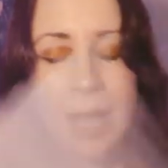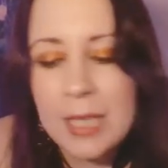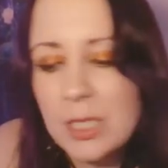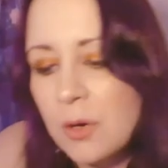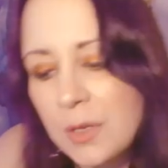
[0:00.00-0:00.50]
I
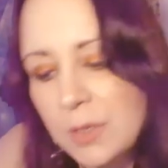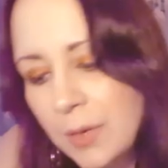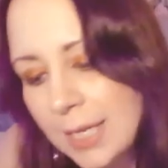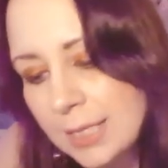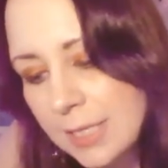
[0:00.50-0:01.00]
know that you
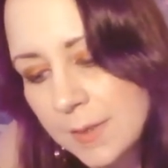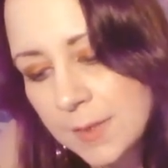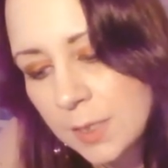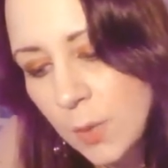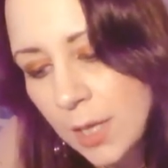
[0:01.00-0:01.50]
can't see
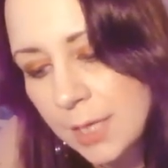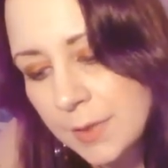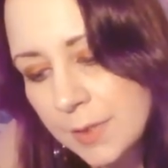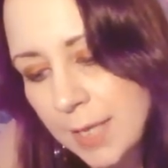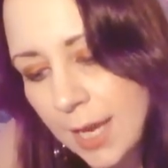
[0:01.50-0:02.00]
this well on
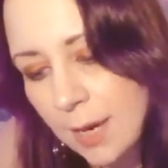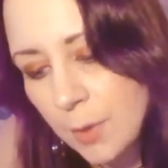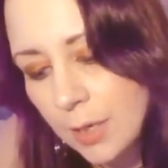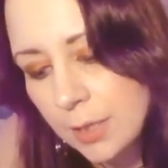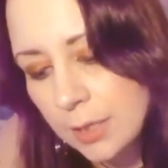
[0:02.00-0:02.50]
this
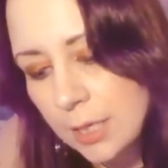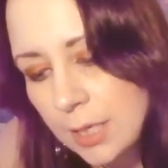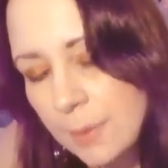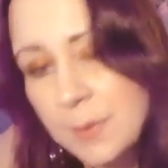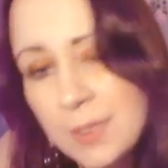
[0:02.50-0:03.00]
camera,
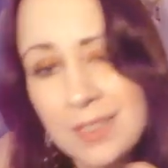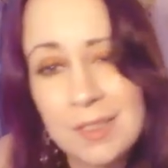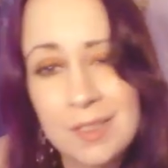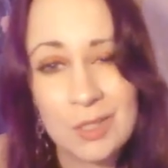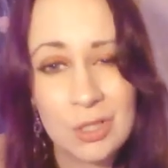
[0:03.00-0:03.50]
but this is
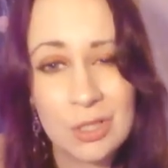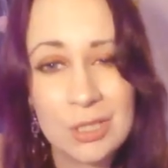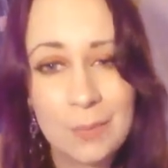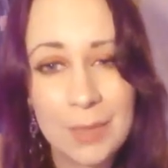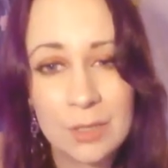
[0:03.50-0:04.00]
such a good
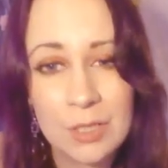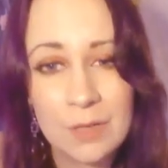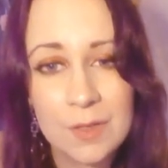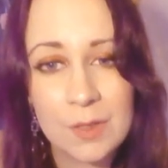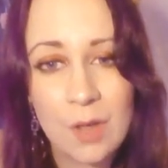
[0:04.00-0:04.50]
depiction of
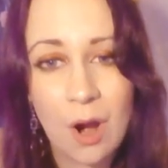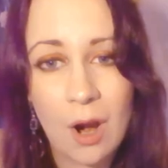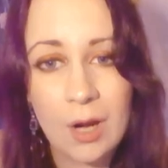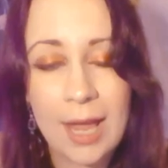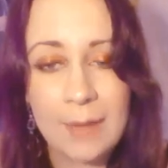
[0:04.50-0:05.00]
this
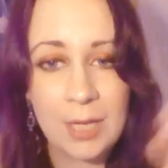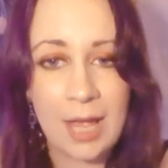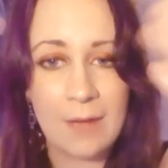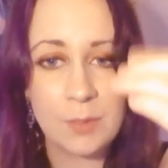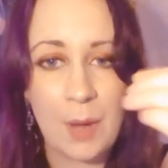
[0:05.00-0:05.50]
card. I'm going to
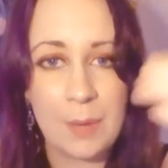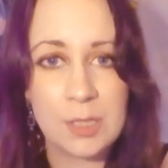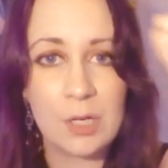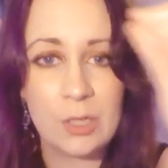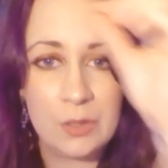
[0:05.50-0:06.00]
have to probably
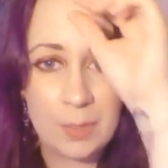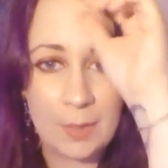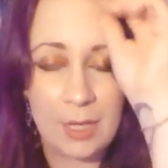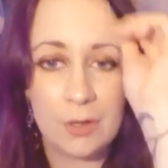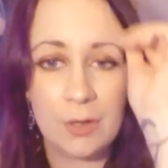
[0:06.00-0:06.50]
start using
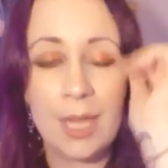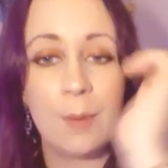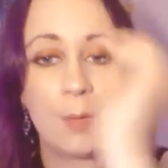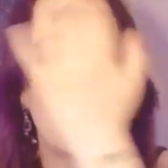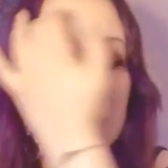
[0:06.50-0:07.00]
my other
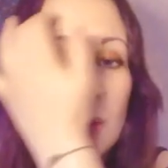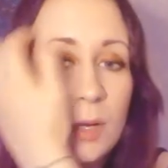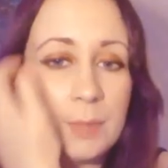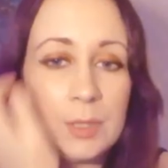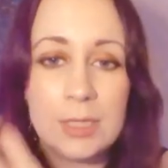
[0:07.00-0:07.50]
camera, not the
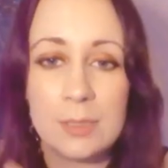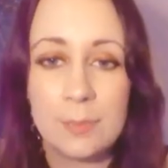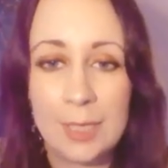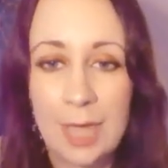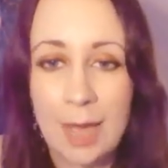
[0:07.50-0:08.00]
one built into
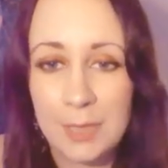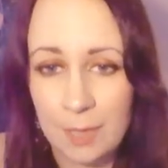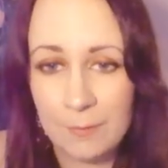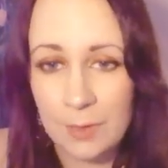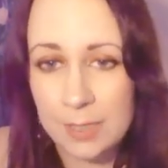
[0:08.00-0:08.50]
my
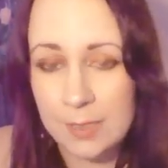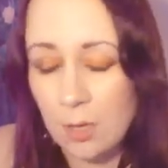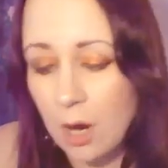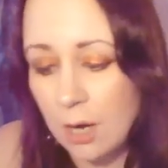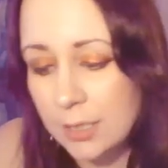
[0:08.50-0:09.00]
laptop, for these
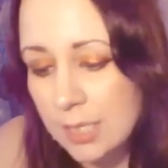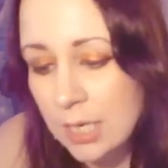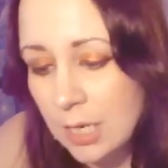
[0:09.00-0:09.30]
cards.